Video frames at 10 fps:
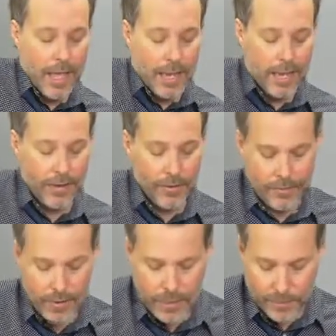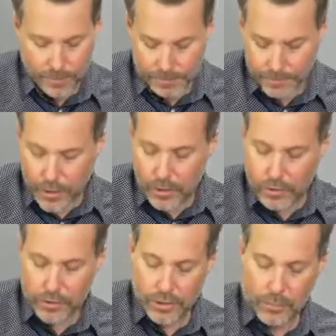Now here's the deal.
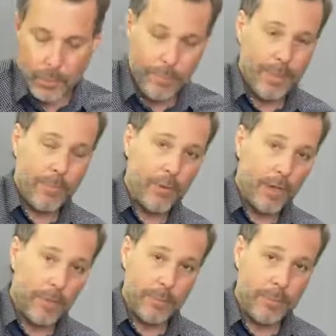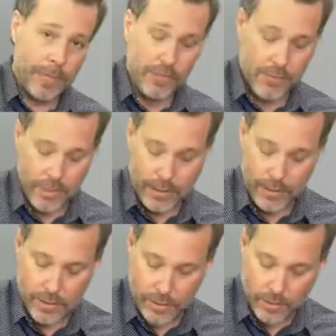Usually when people go to pick a
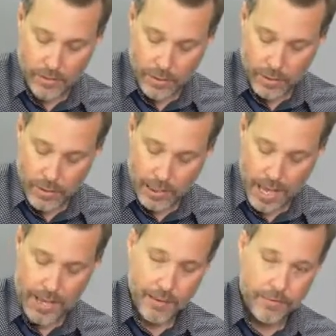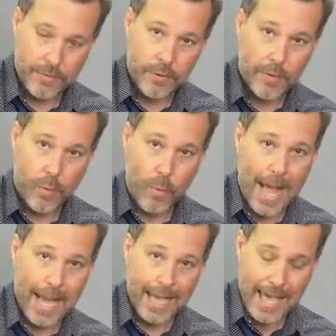string, they'll kind of
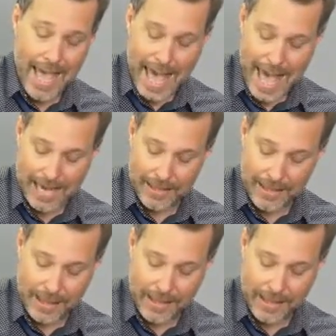whack at it like